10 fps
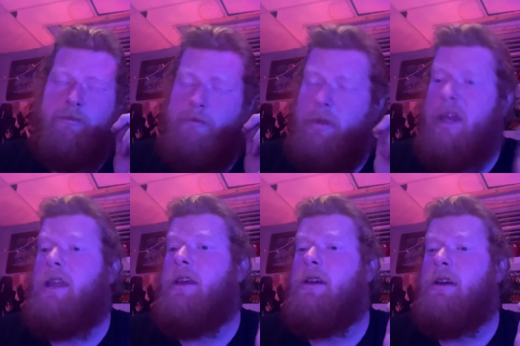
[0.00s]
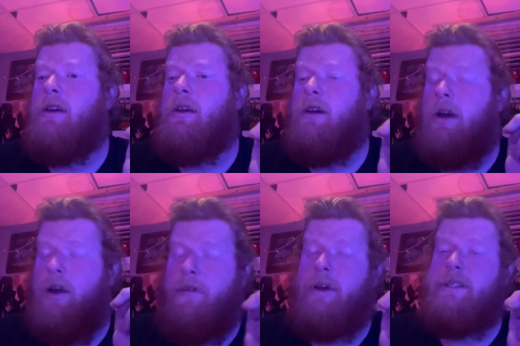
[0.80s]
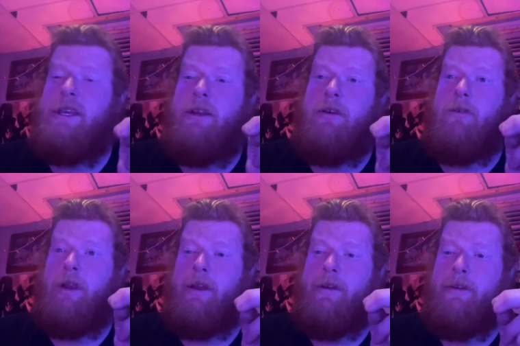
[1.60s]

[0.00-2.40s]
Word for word: many of us can agree